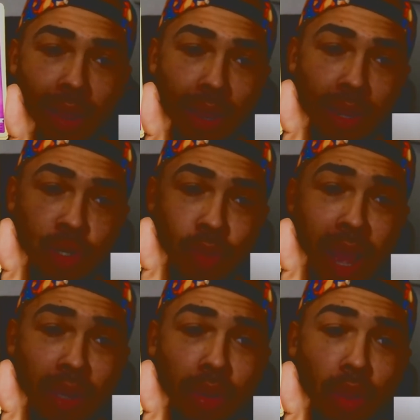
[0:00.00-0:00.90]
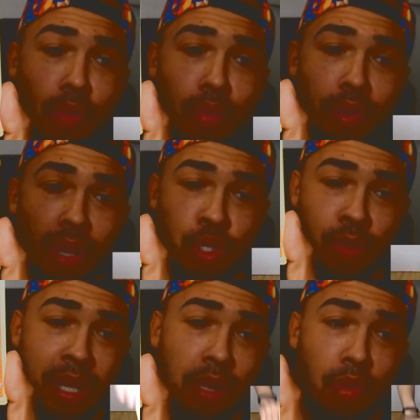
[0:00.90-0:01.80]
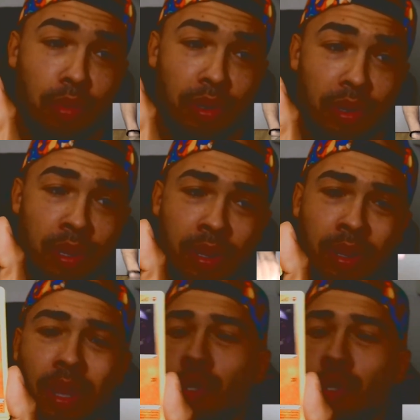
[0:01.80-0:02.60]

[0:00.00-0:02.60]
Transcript: a Dracloak, a Dracloak, a